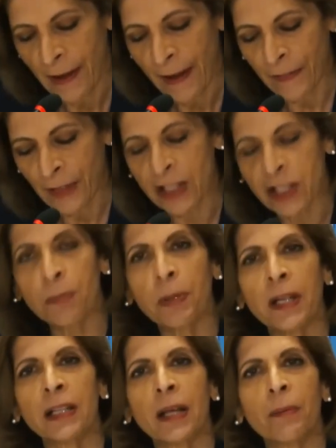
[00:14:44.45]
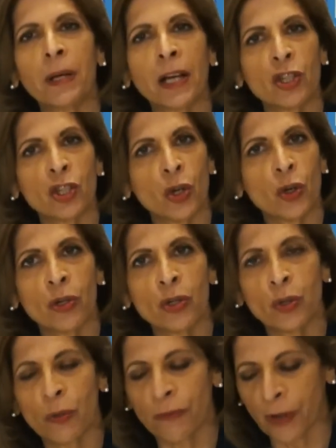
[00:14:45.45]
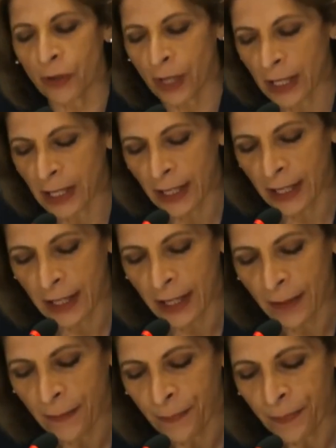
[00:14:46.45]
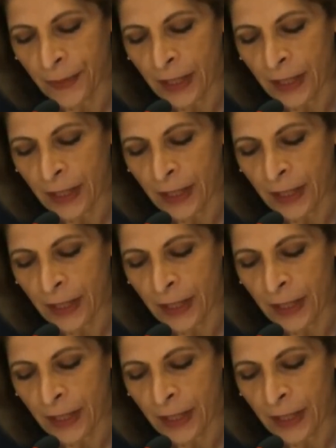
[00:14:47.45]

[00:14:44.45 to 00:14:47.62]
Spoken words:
And as the pandemic has shown us all very clearly,